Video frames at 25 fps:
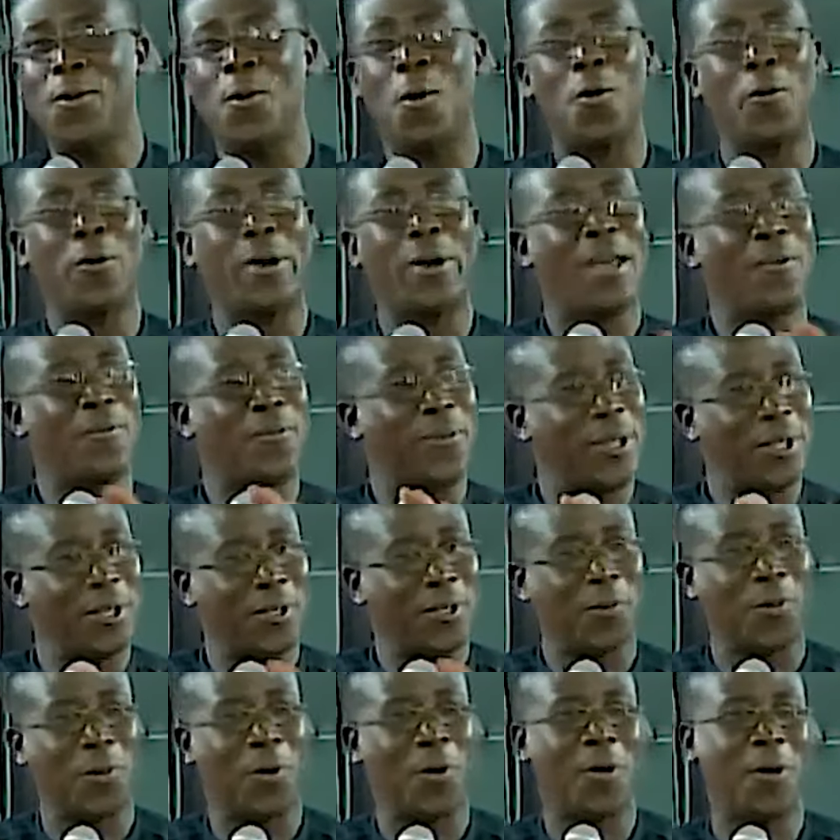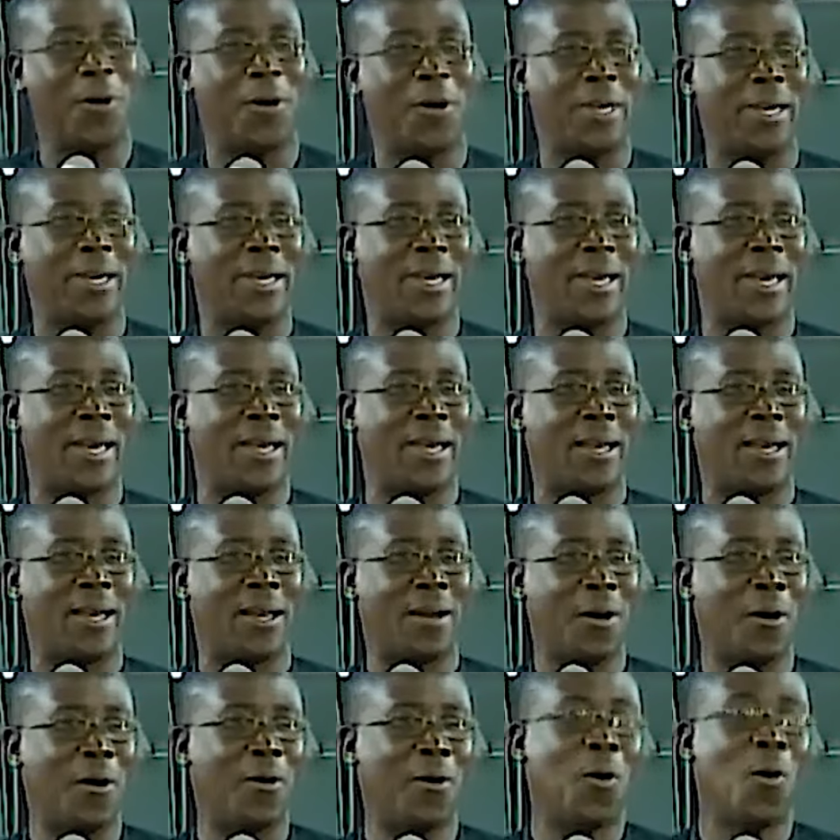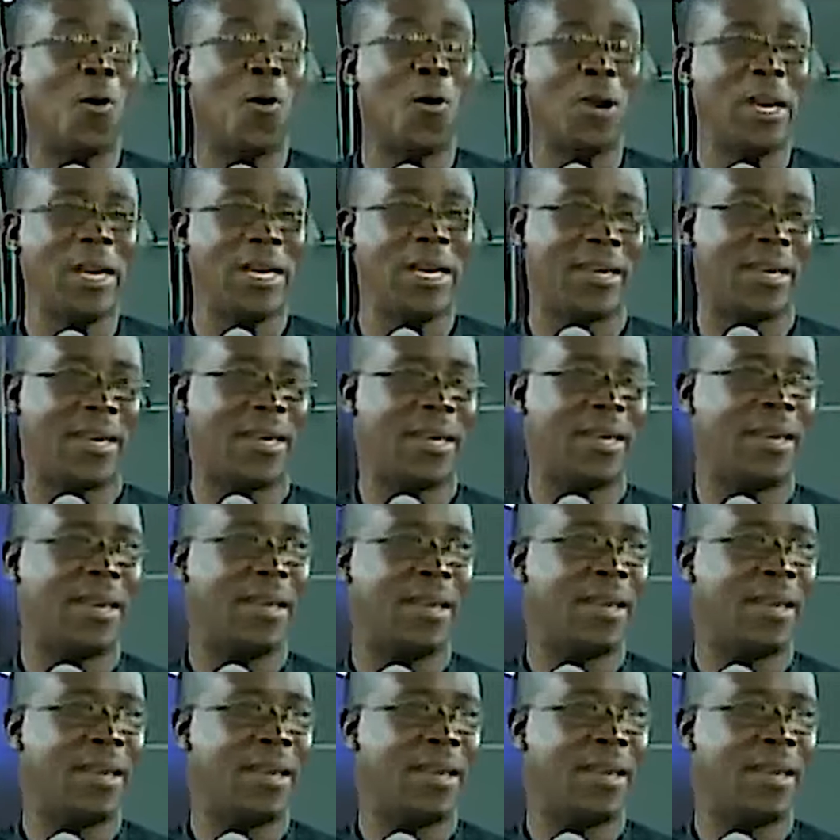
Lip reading: No reverence for God again. Unholy.